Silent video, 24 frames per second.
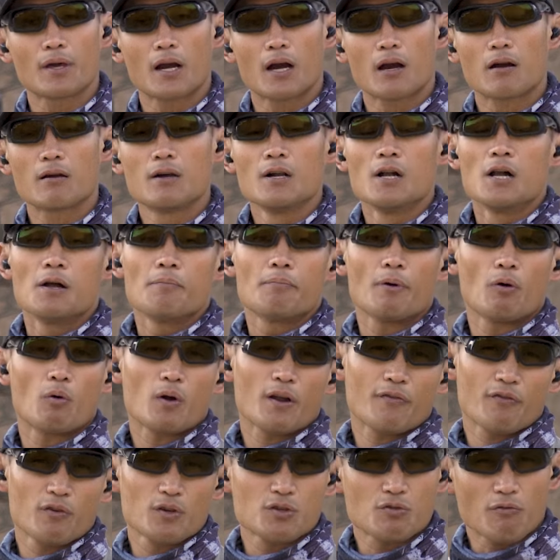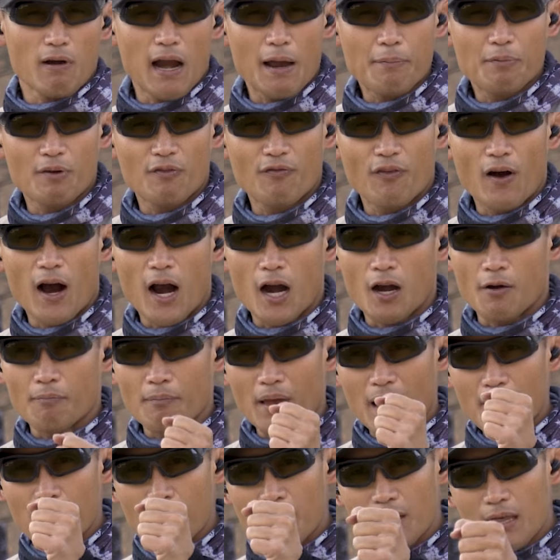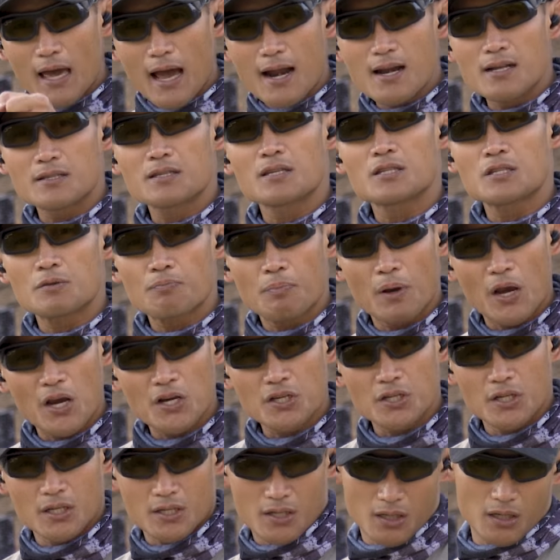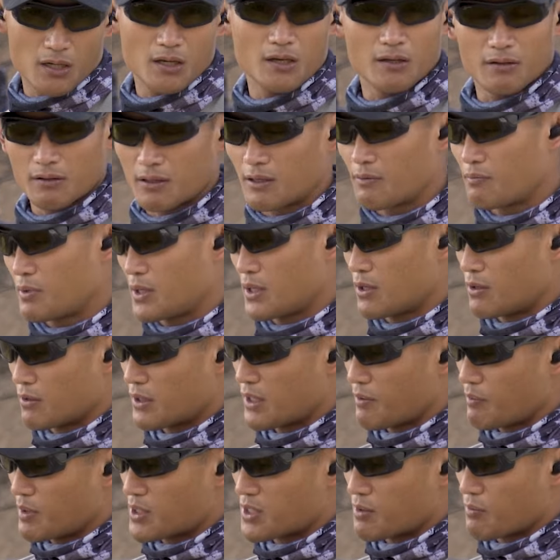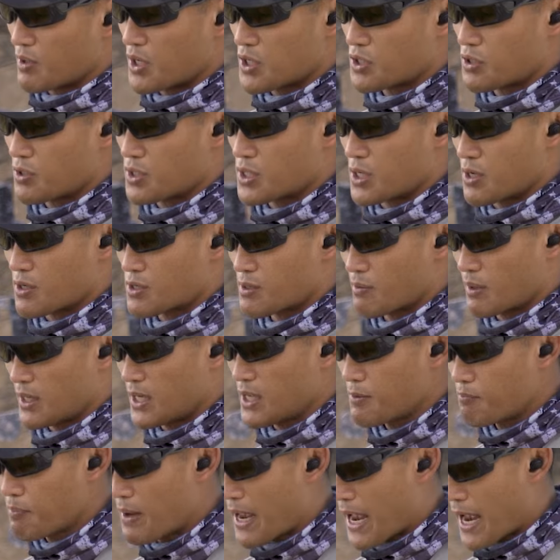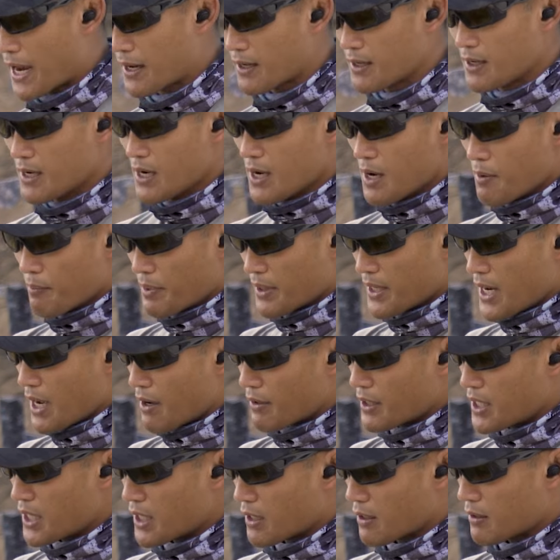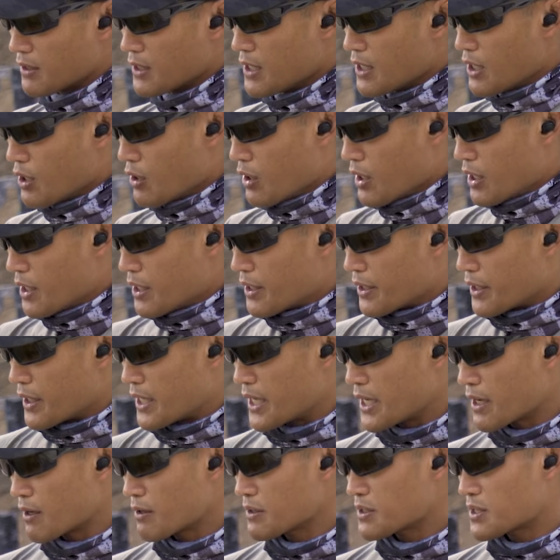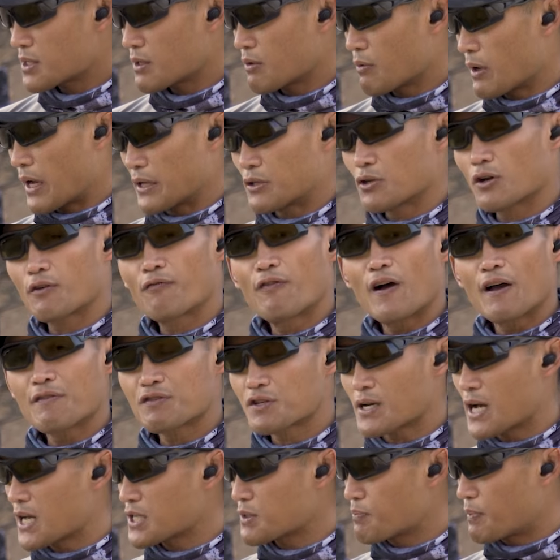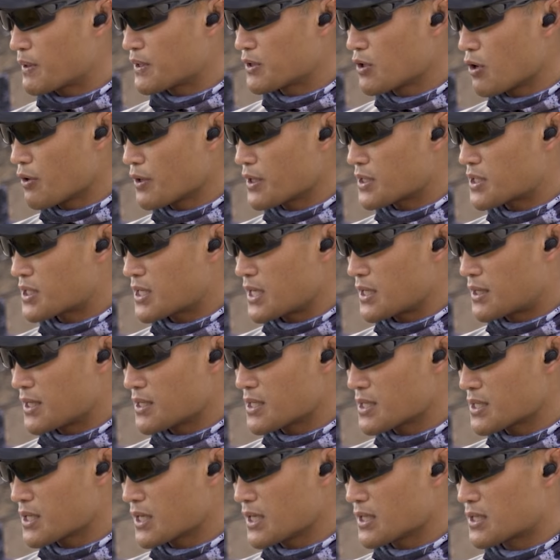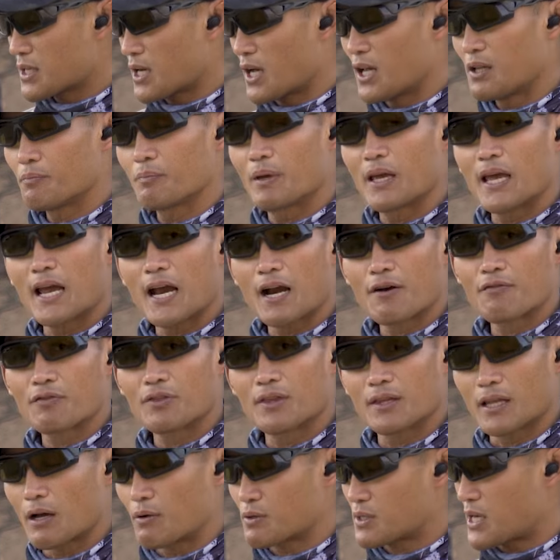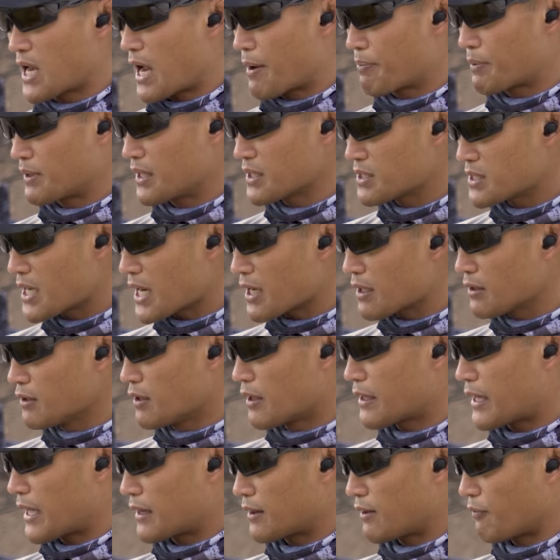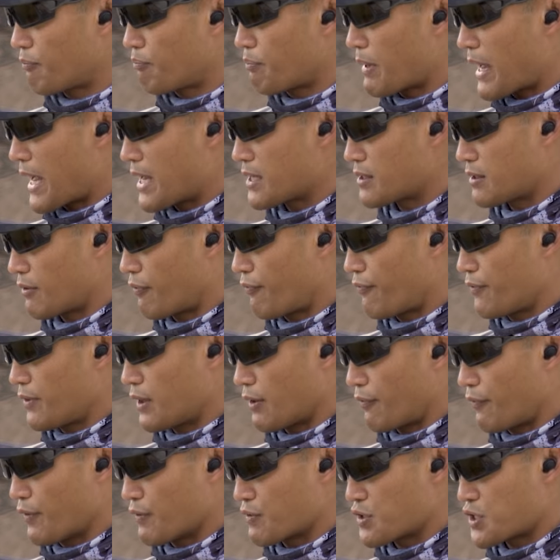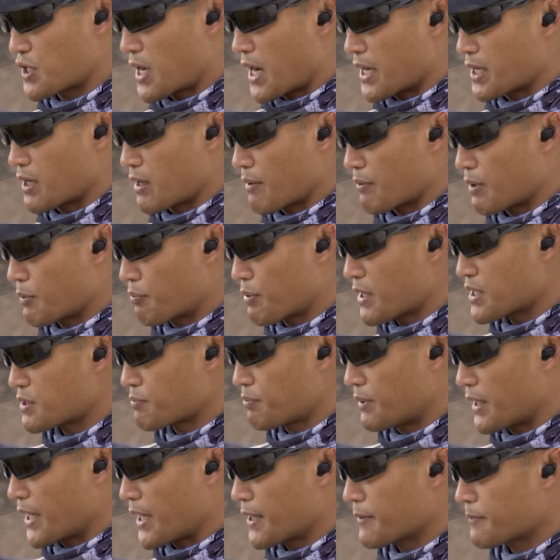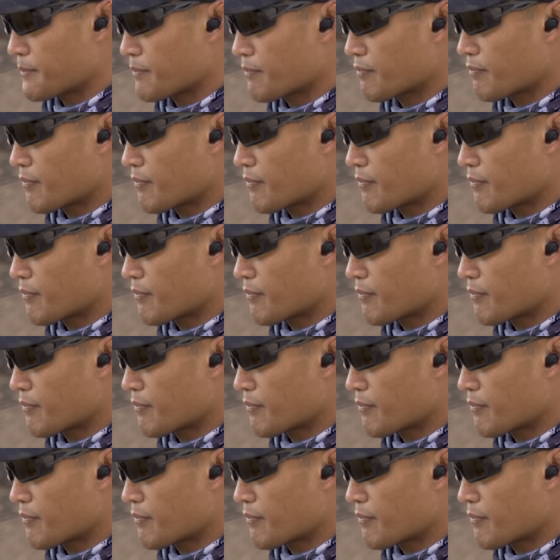there, but what if it was rapid fire? Maybe that anticipation is gonna give me some issues here. So I'm gonna hit back, but now here it's, I took 5 shots, but notice, see, this is gonna tell me everything that was happening. Let's take a look at the fifth shot here. I'm gonna press play.